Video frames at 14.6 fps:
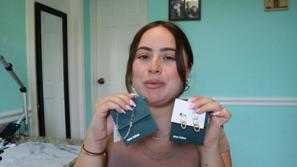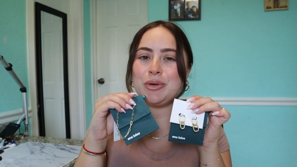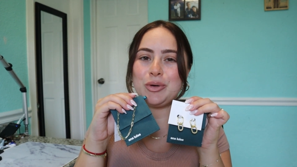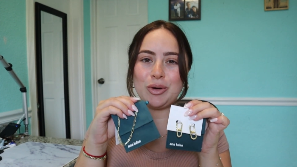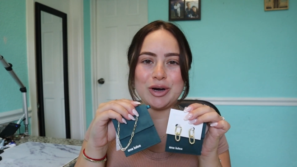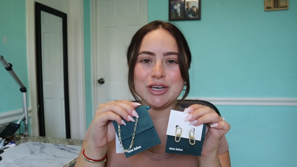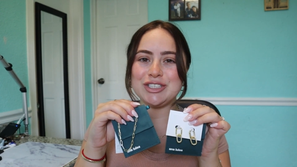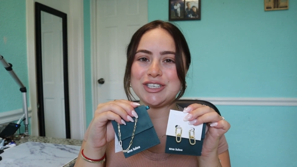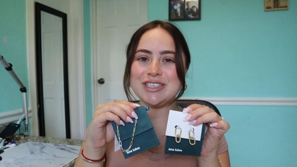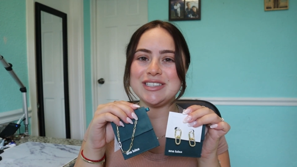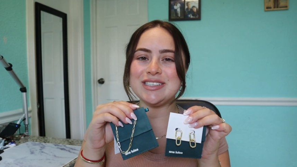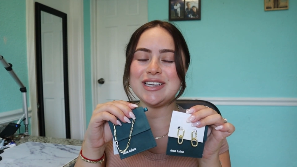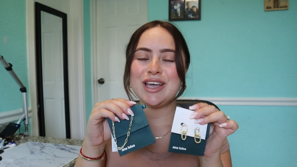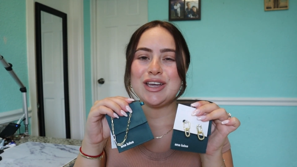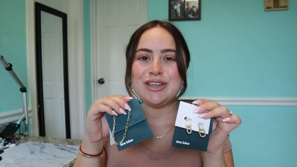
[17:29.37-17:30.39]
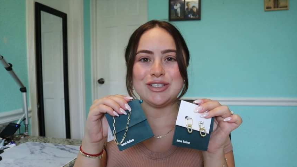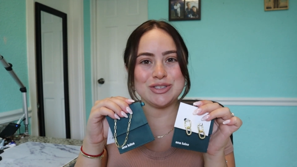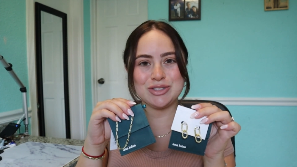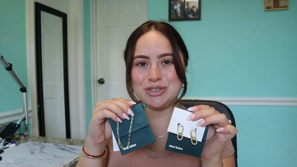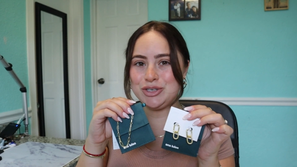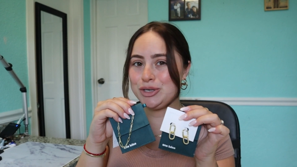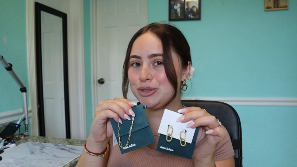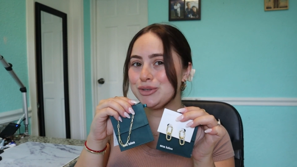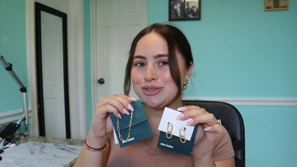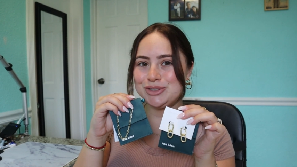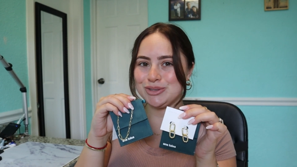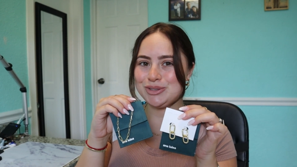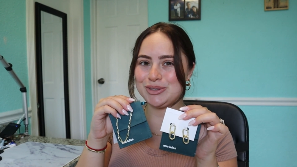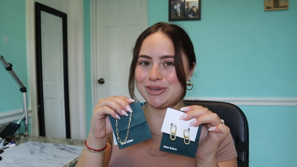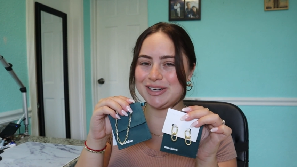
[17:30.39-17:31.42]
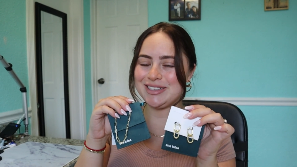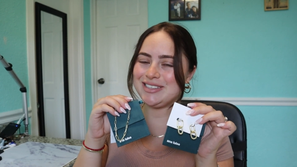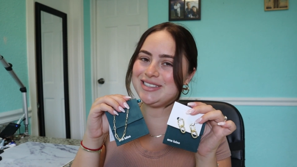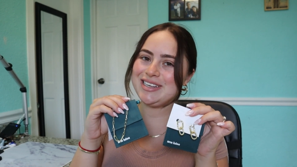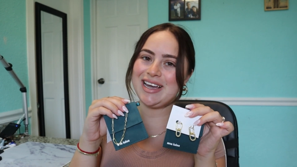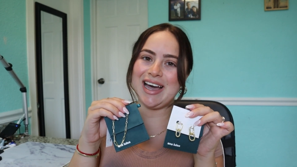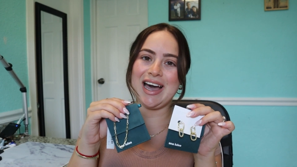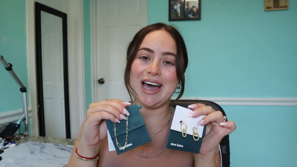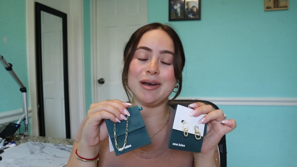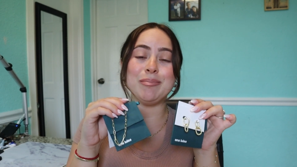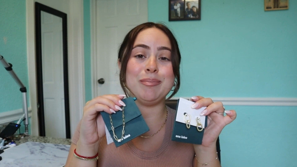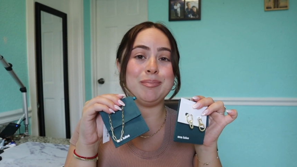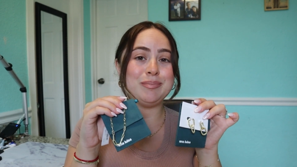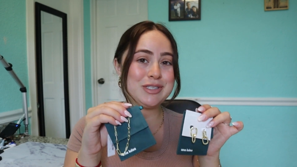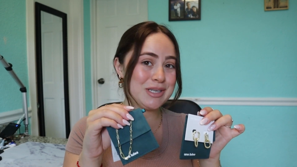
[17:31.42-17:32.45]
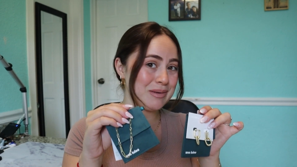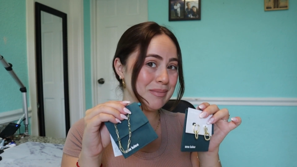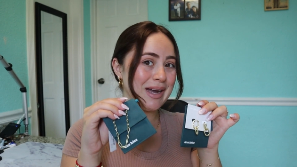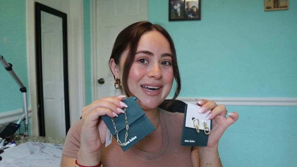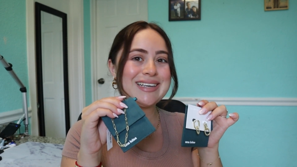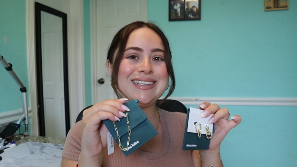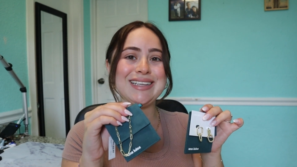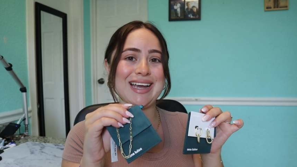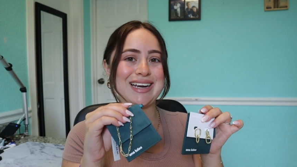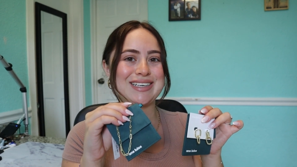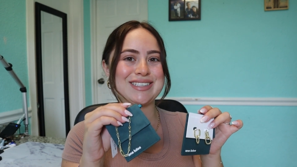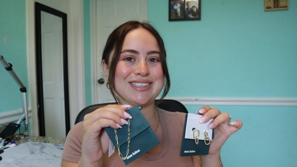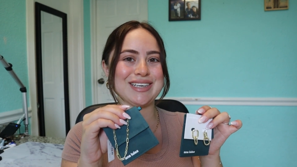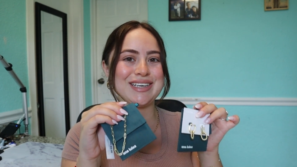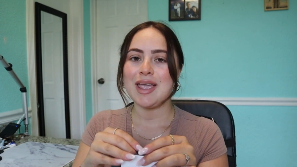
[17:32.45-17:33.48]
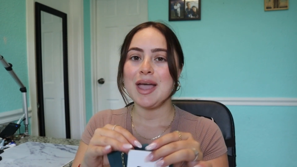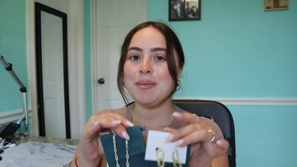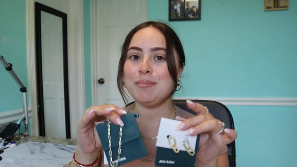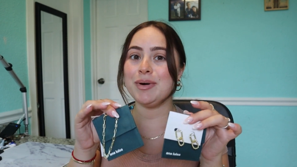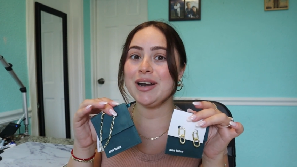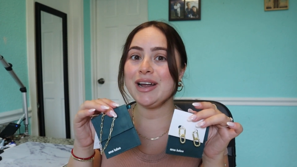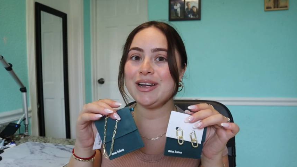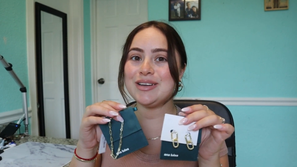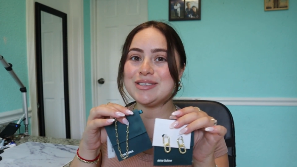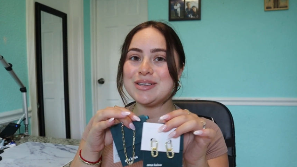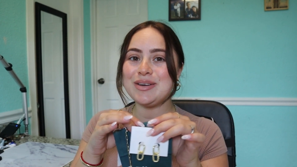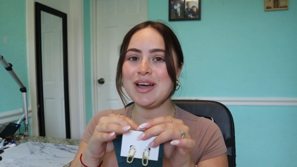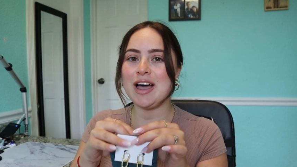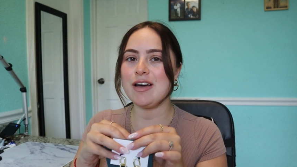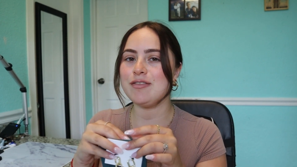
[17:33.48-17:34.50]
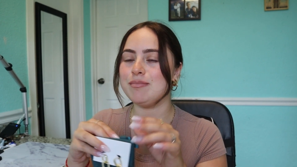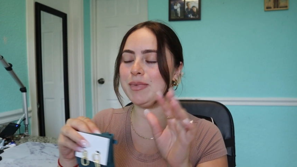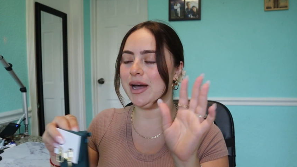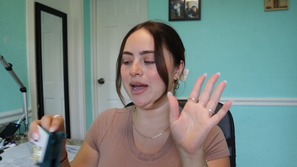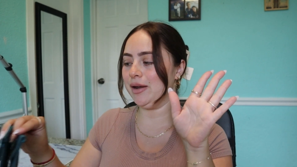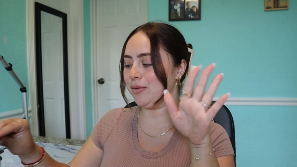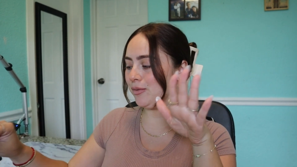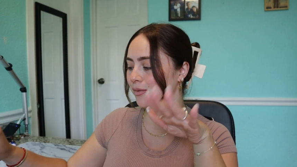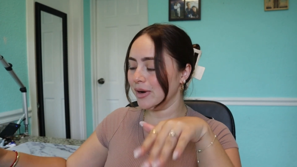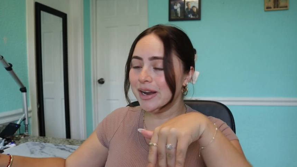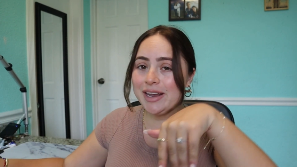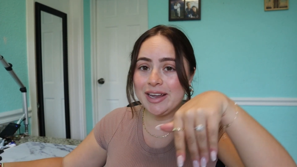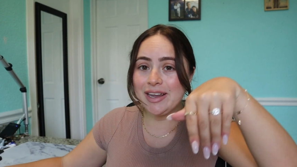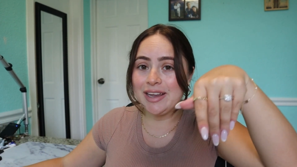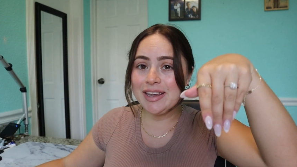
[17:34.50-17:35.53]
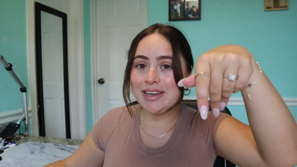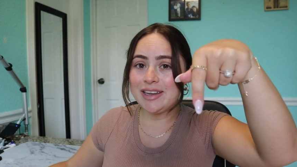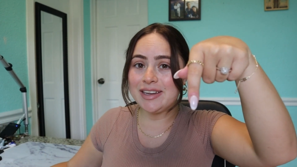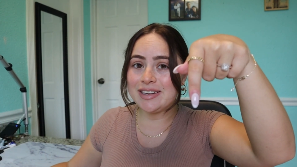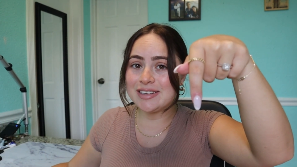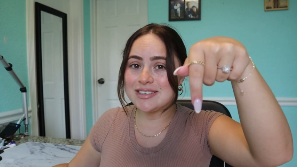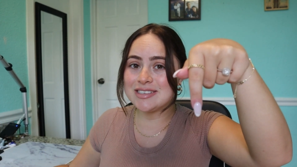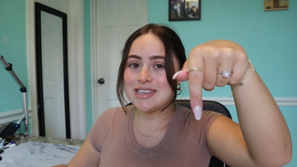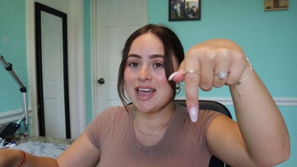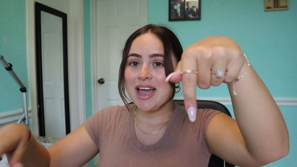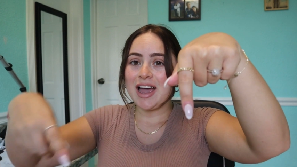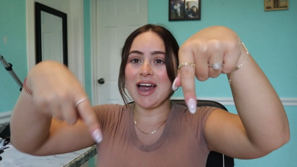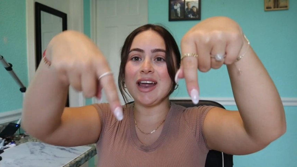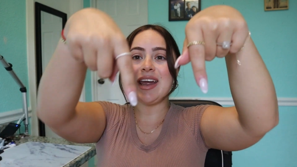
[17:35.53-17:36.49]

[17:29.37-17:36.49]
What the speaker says: gorgeous new jewelries to add to my collection, but I also have my rings. I